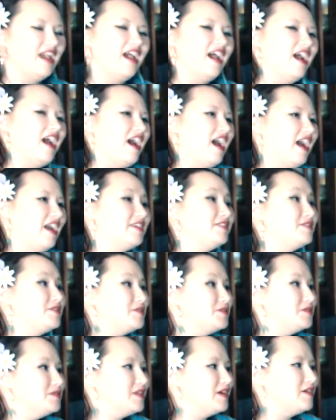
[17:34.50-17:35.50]
I
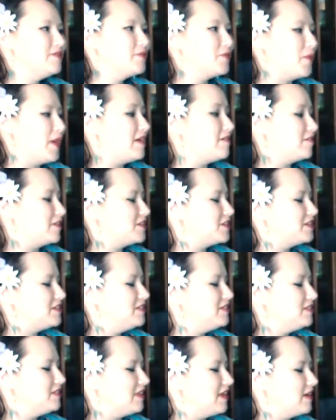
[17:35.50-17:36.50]
do love White
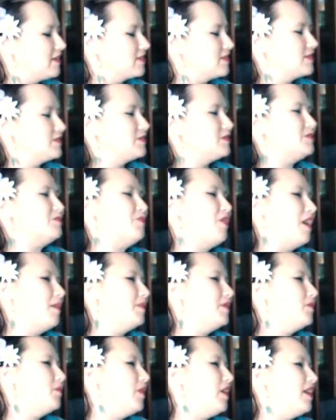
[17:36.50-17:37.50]
Russians. Like, this is
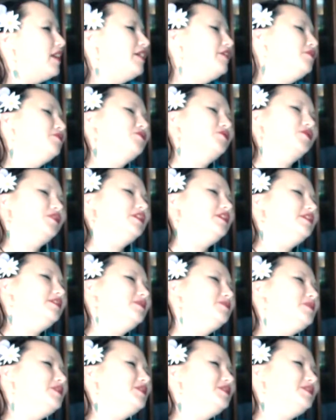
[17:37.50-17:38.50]
probably why I don't drink
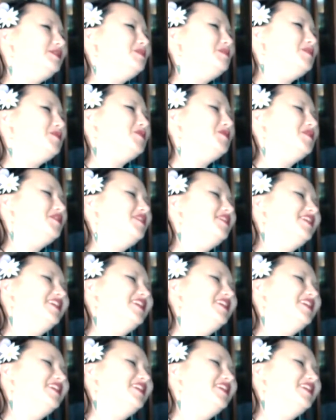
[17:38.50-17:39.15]
as much anymore.